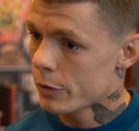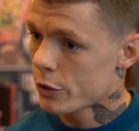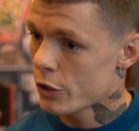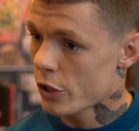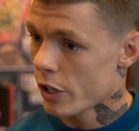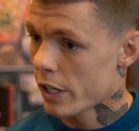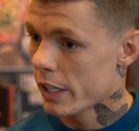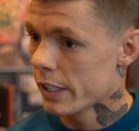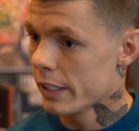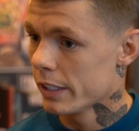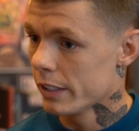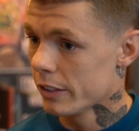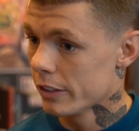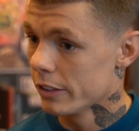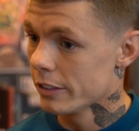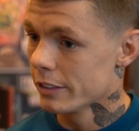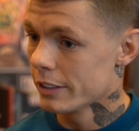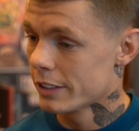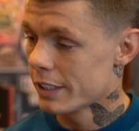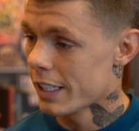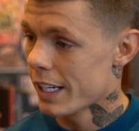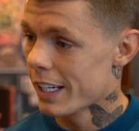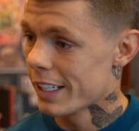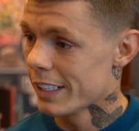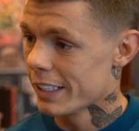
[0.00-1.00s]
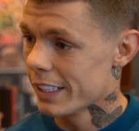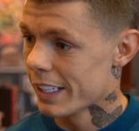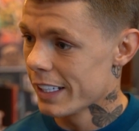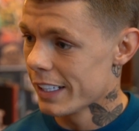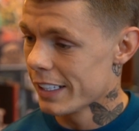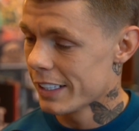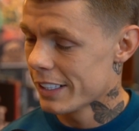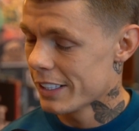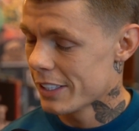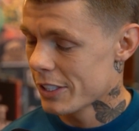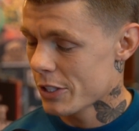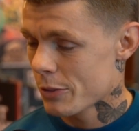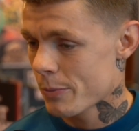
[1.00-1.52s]
shining on
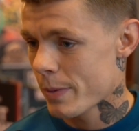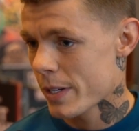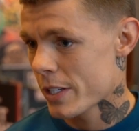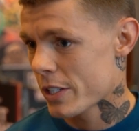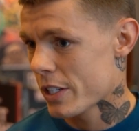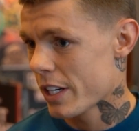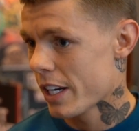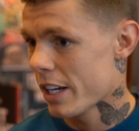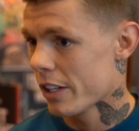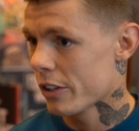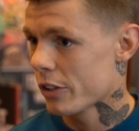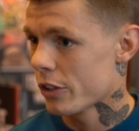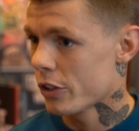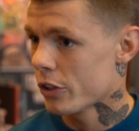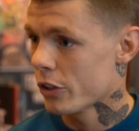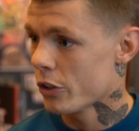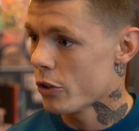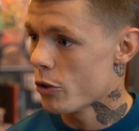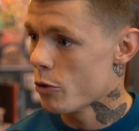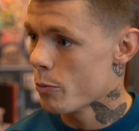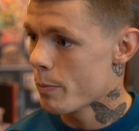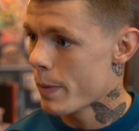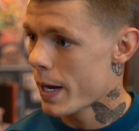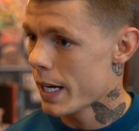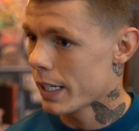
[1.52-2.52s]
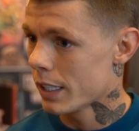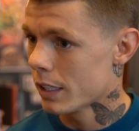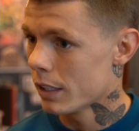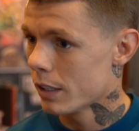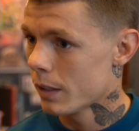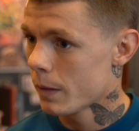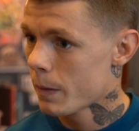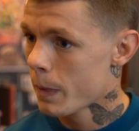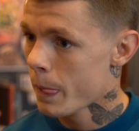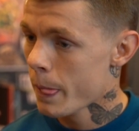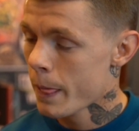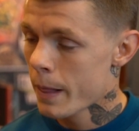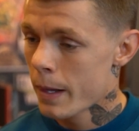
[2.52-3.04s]
Saturday, especially under the new banner.